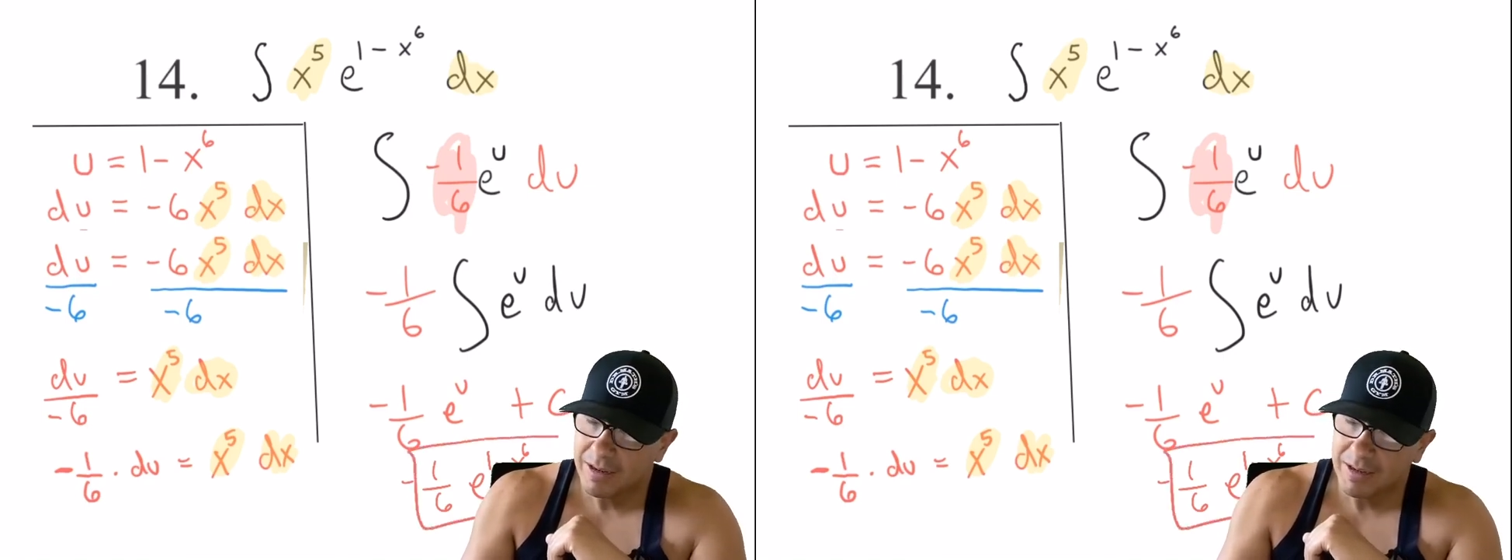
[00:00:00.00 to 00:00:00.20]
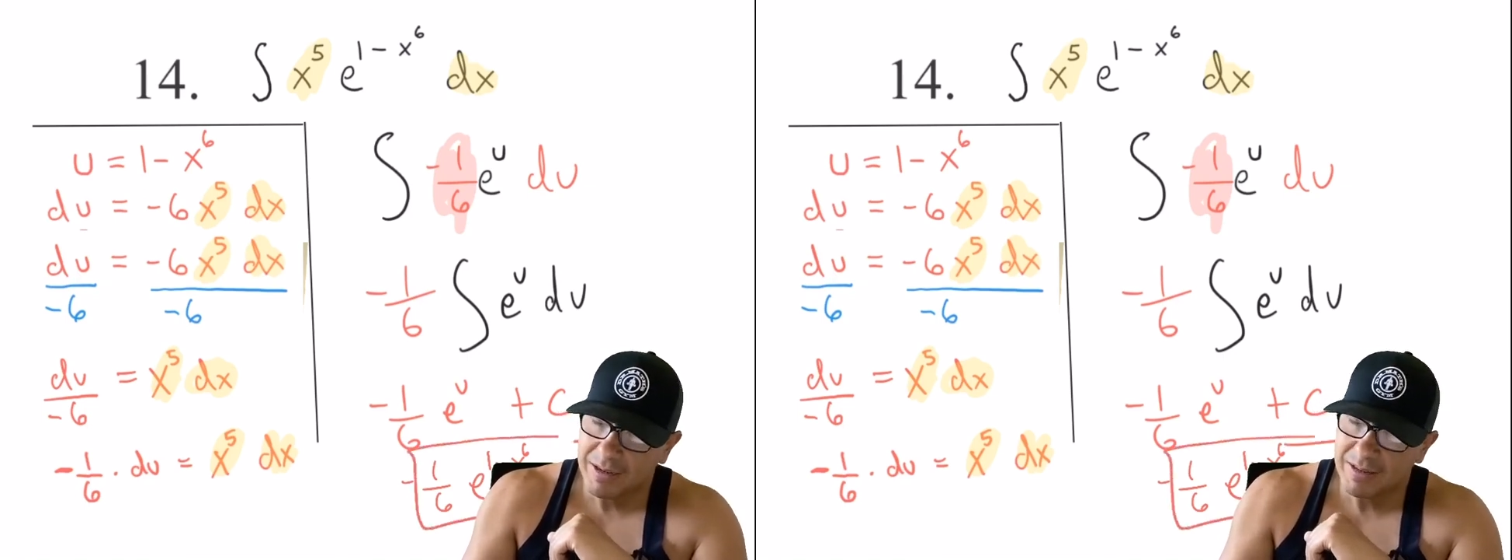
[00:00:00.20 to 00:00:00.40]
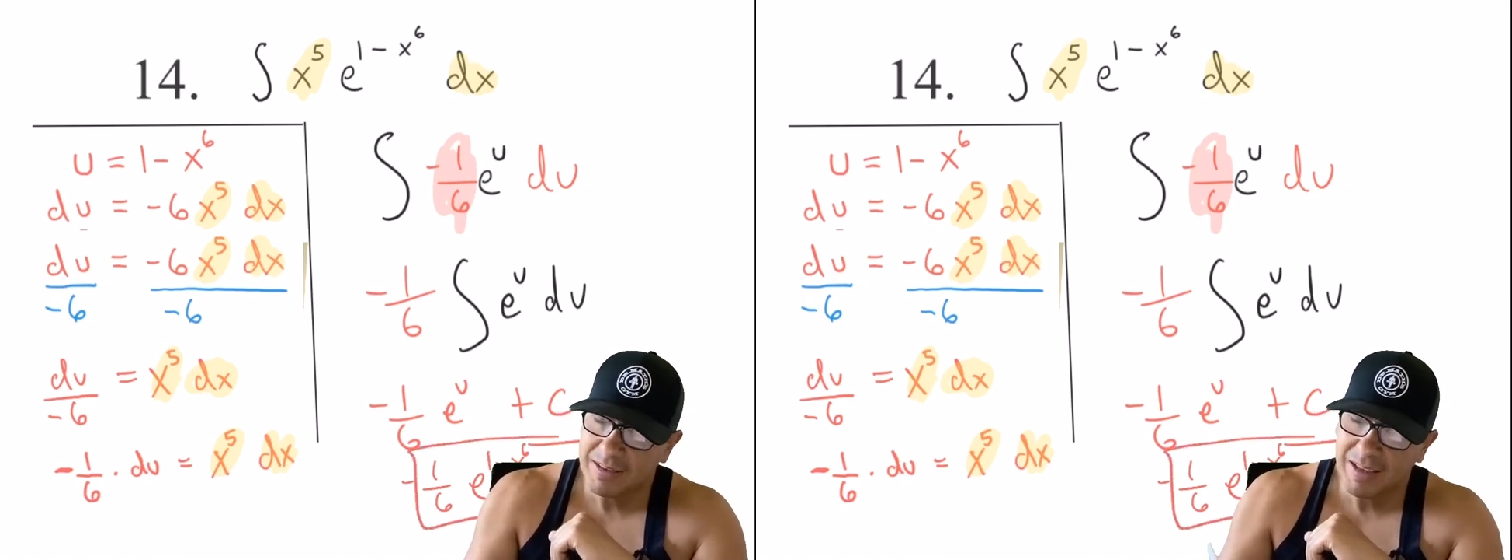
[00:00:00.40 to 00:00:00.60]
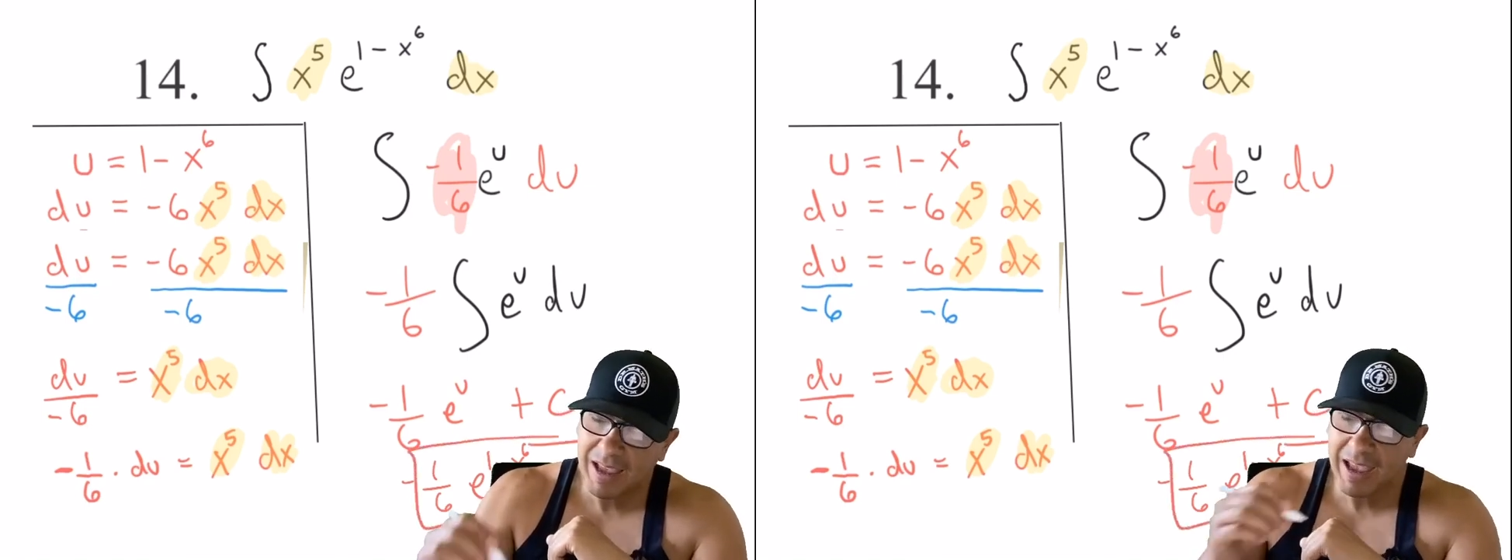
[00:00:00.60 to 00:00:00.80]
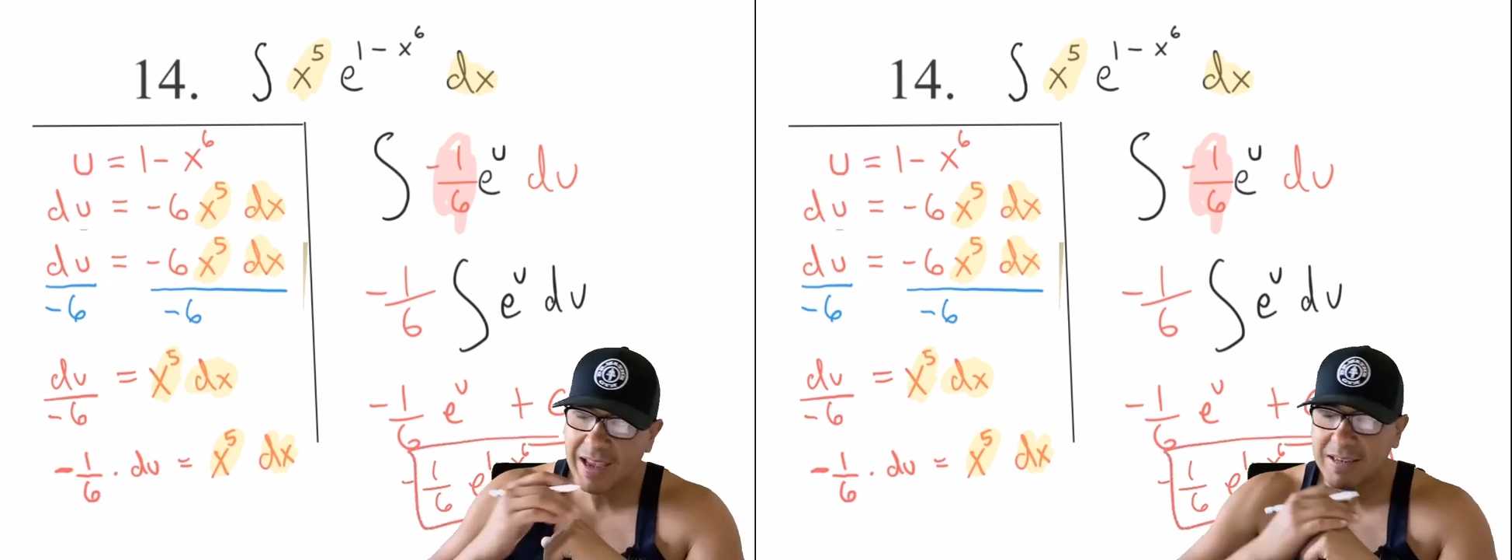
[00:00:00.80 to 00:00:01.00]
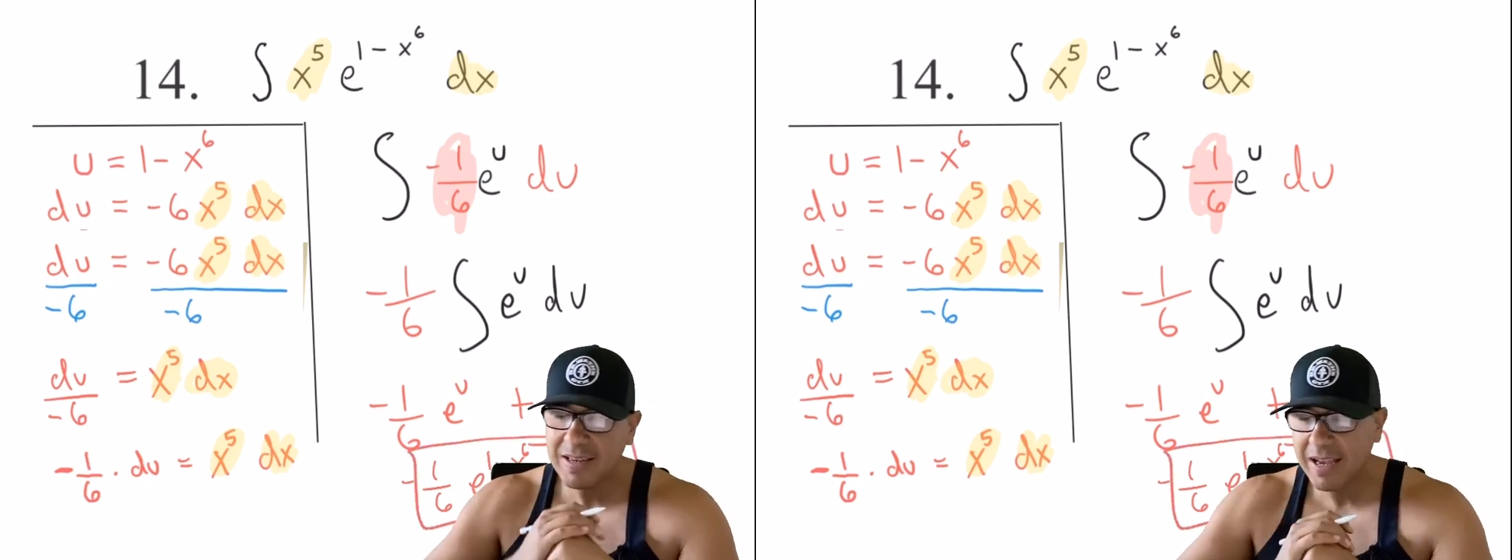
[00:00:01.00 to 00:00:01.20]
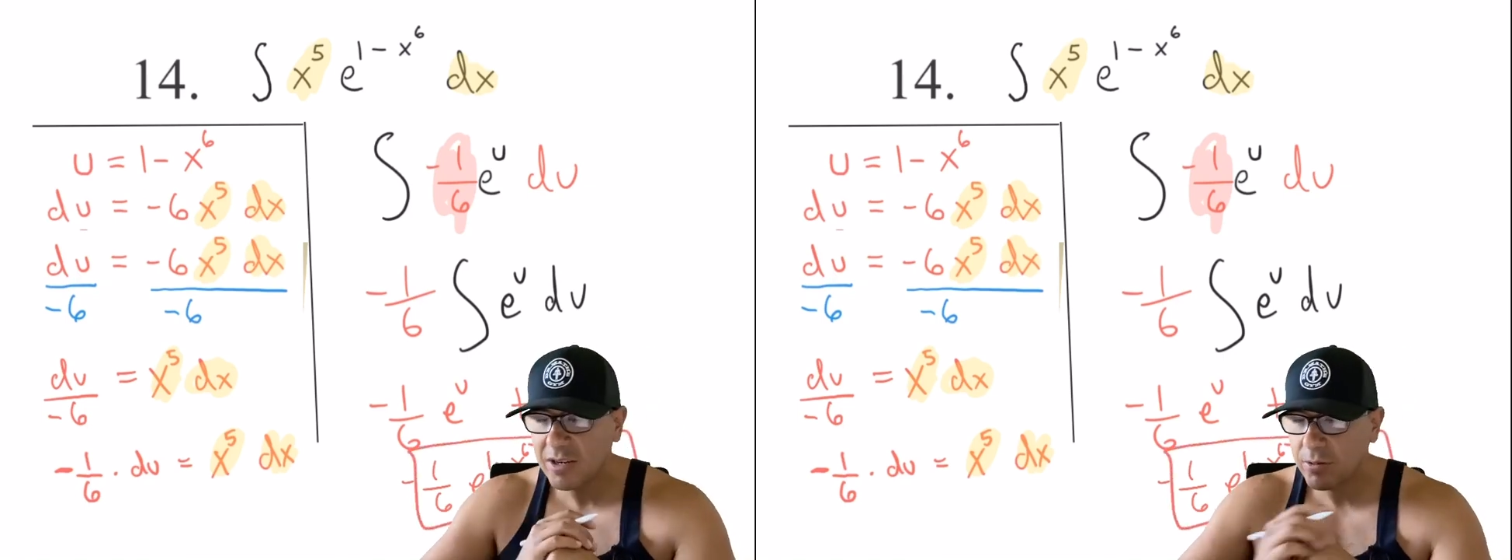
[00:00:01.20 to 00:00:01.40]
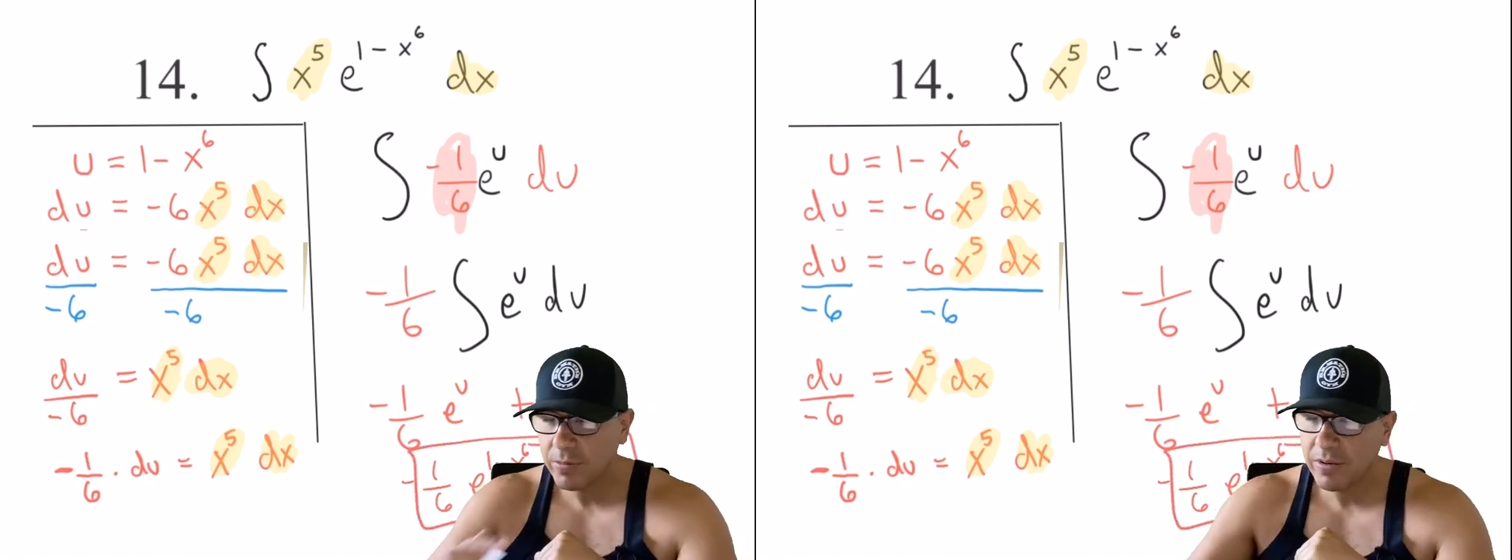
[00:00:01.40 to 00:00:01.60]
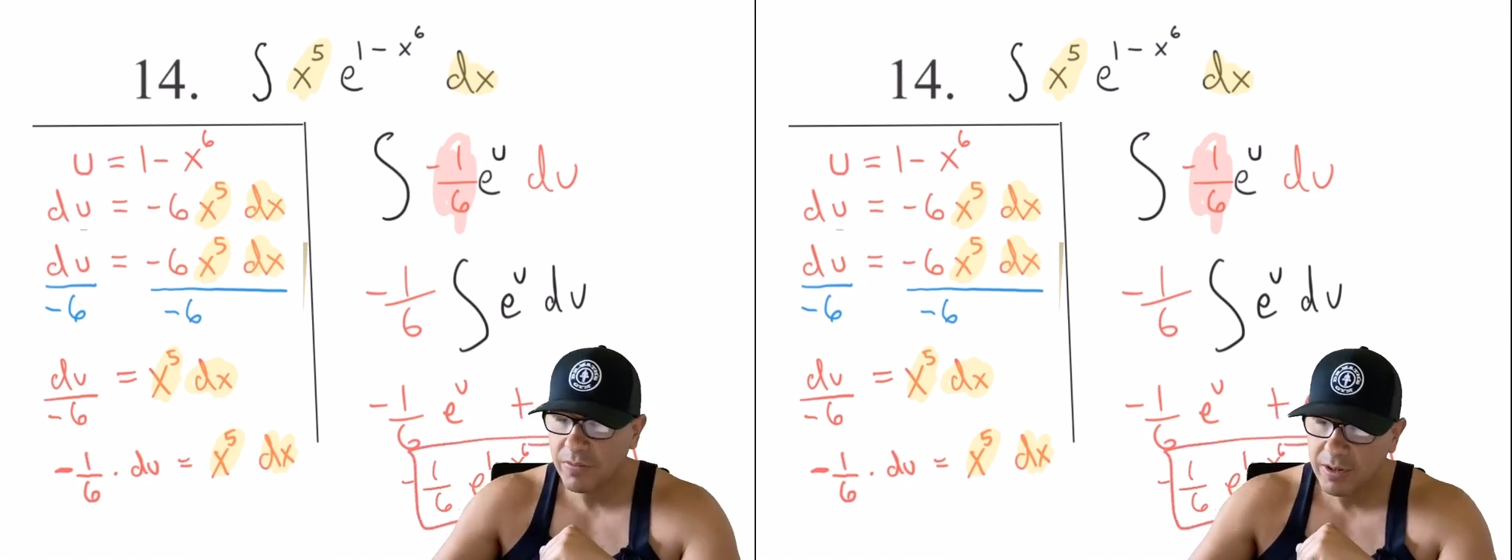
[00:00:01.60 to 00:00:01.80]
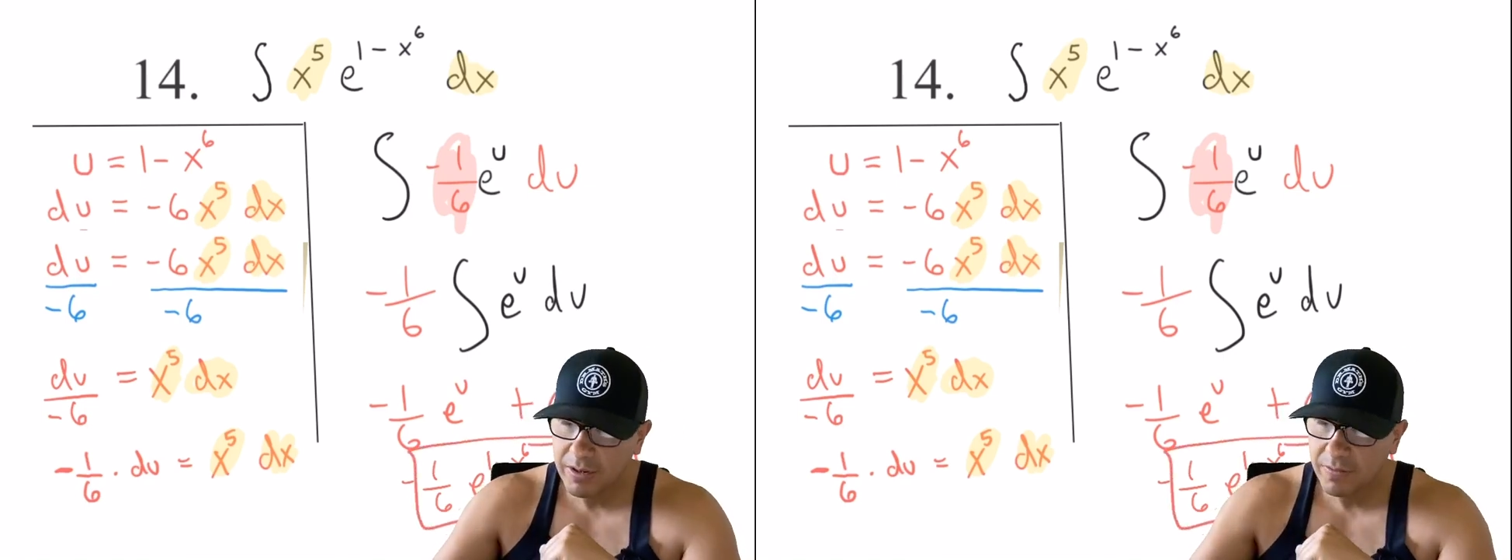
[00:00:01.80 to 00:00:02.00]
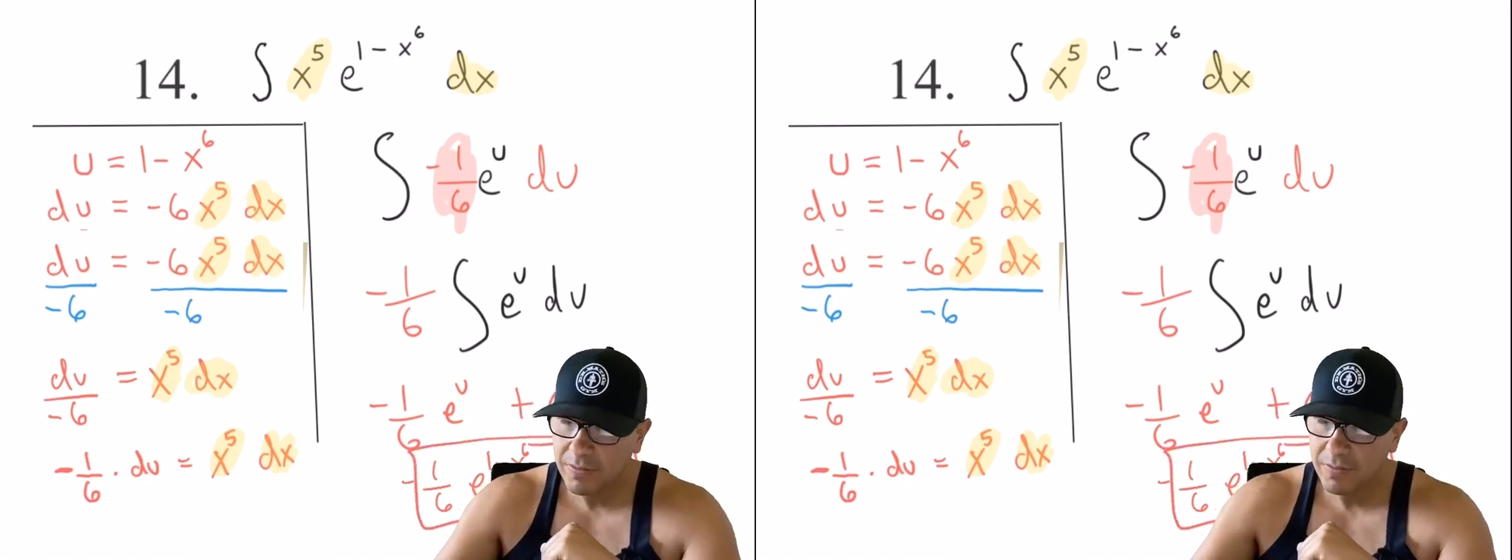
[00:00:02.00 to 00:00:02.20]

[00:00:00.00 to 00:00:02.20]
is the antiderivative